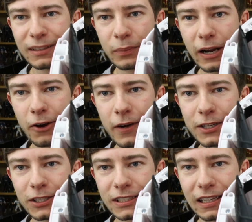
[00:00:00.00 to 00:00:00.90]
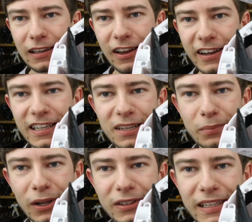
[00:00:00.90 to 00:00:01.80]
the Power Rangers lightning
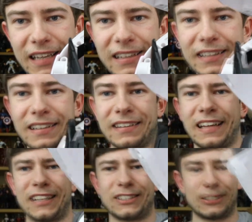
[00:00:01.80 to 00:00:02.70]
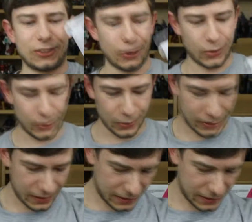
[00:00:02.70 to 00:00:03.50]
bolt there. That's so cool.